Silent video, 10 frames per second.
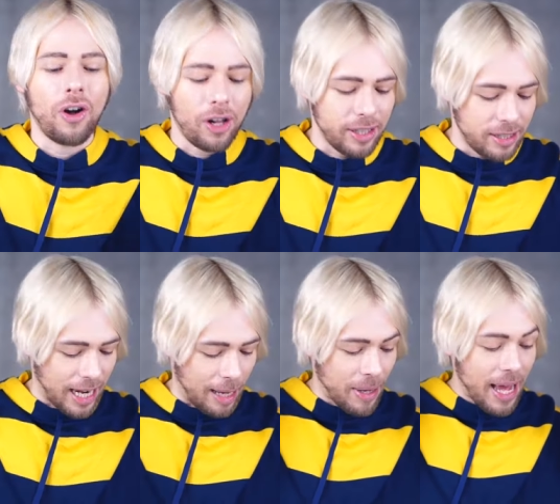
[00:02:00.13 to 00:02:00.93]
all the
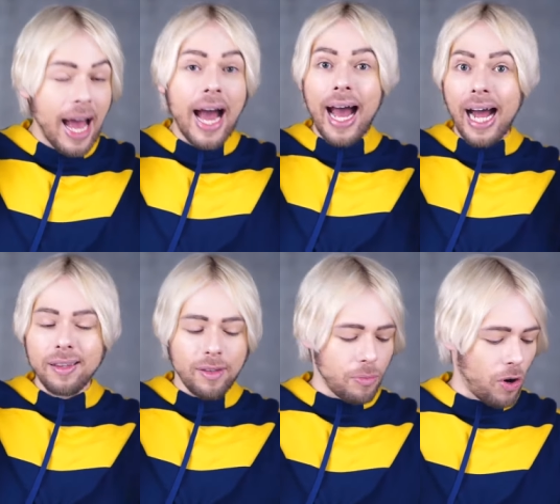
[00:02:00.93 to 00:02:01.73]
time.
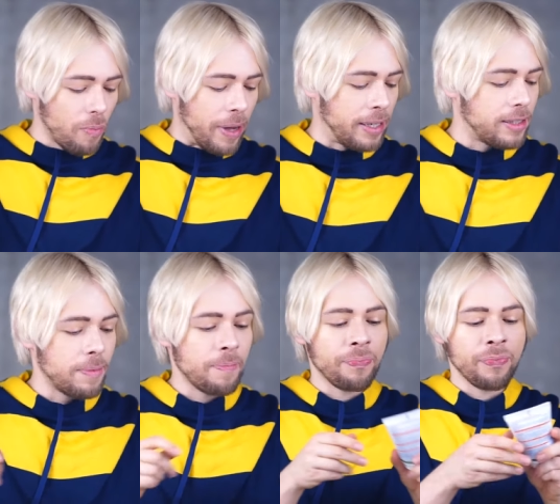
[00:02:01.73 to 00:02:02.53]
At the
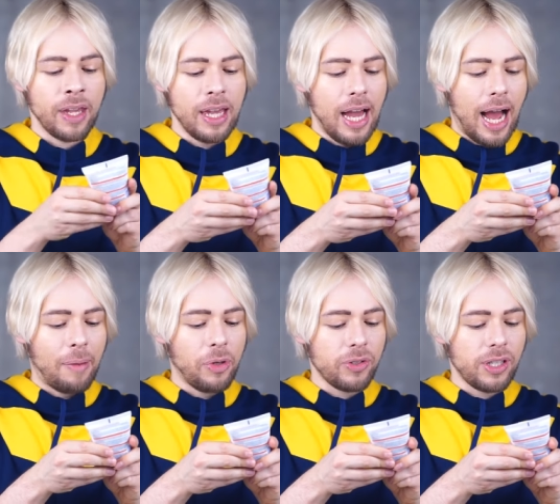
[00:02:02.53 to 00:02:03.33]
moment,
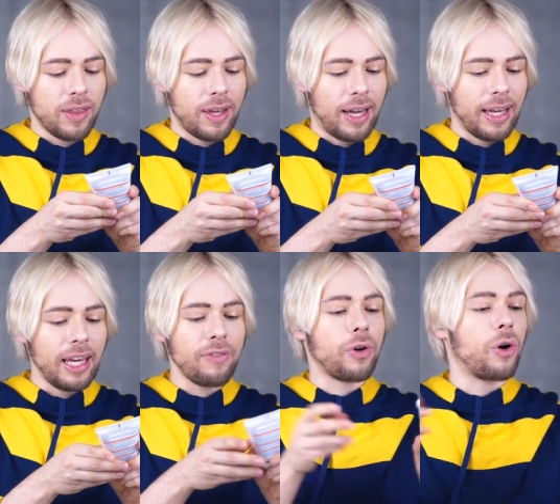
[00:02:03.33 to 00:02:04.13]
I'm using the
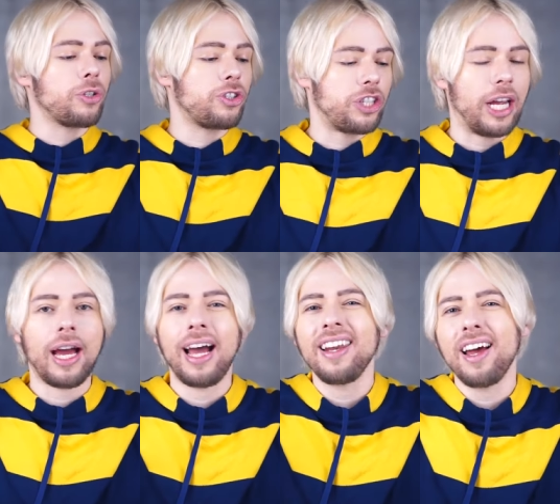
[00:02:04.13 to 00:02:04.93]
Yves
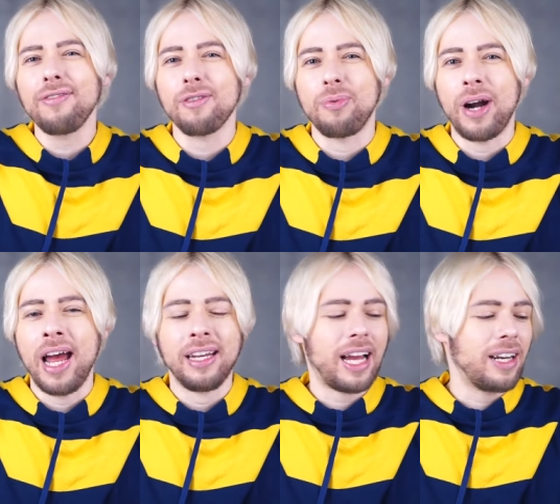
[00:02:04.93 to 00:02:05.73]
Rocher. I love the
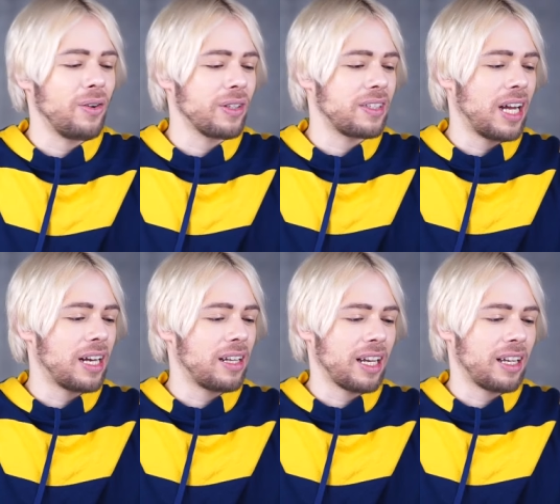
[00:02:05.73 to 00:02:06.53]
brand. I know it's
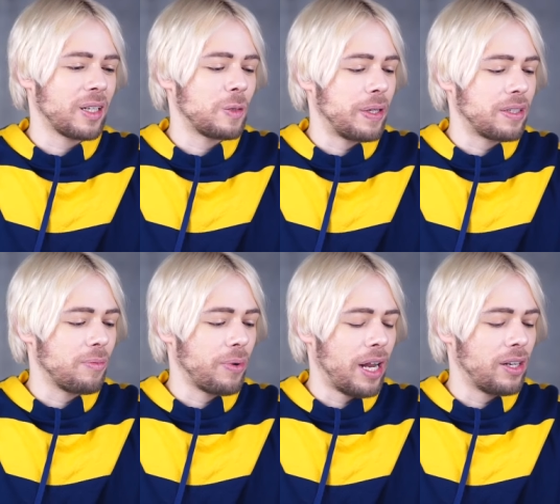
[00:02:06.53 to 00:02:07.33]
not like an
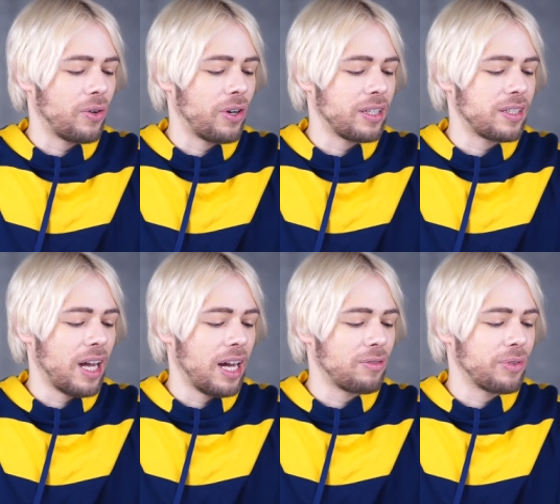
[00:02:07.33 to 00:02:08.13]
expensive brand, or it's
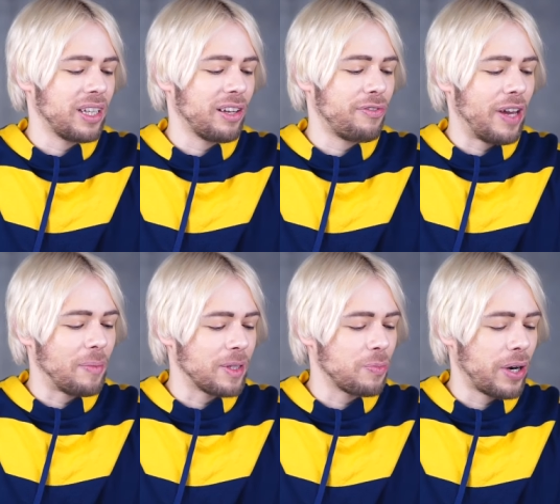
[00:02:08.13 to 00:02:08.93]
not really a
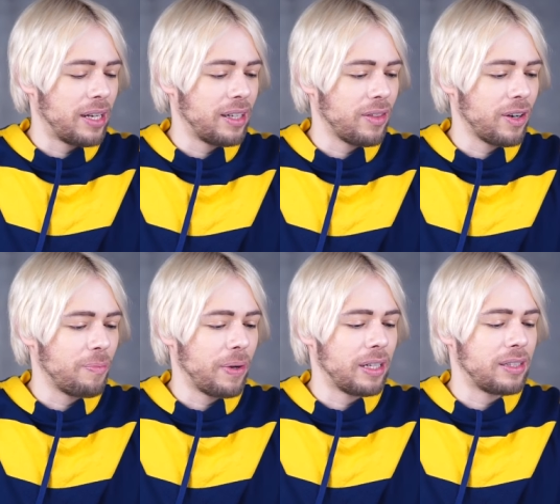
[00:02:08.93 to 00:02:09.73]
famous brand either,
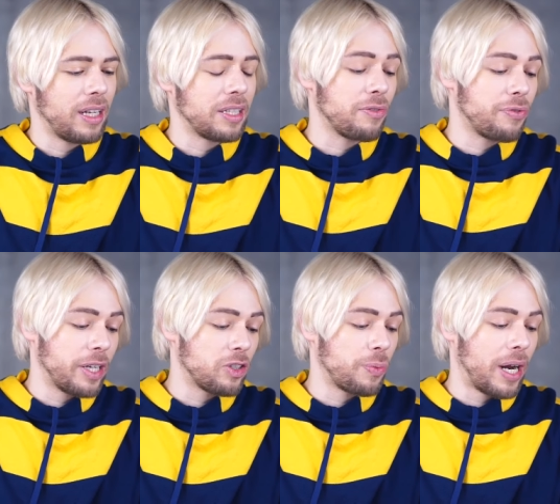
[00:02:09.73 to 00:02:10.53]
but it's a
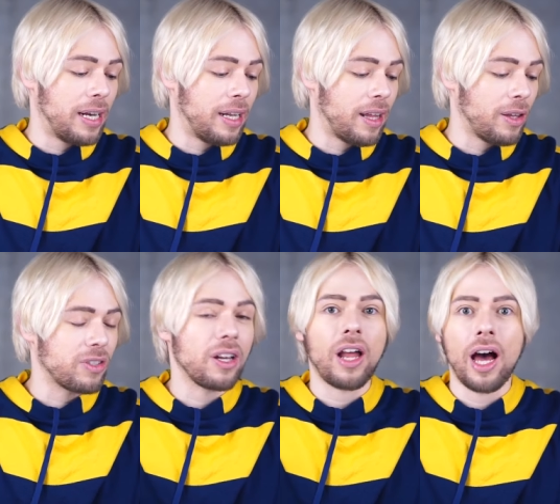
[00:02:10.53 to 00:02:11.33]
French brand and they
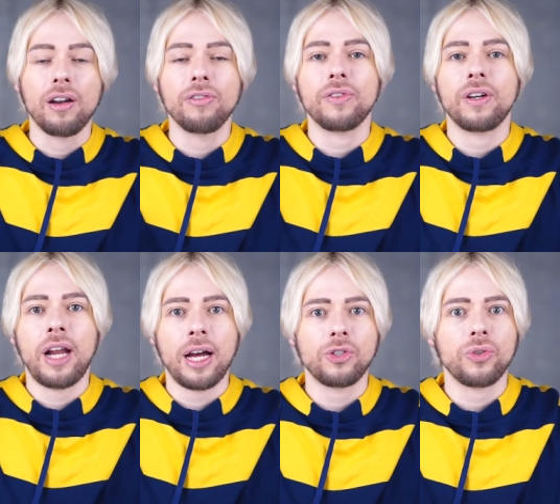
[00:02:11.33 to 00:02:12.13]
use a lot of
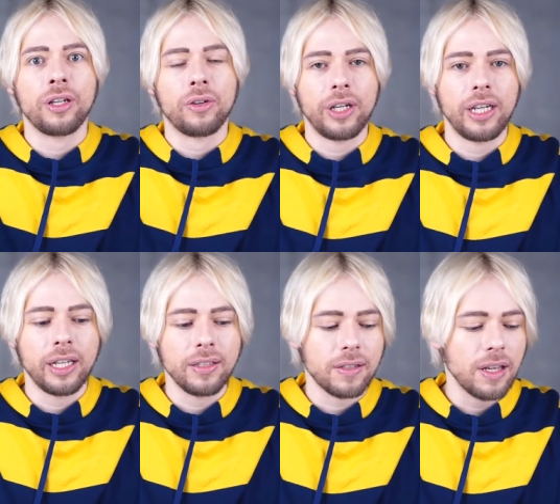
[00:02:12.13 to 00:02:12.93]
natural
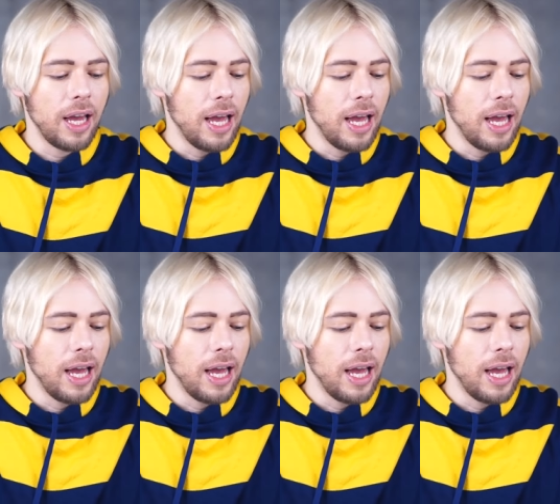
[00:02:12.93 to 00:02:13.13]
ingredients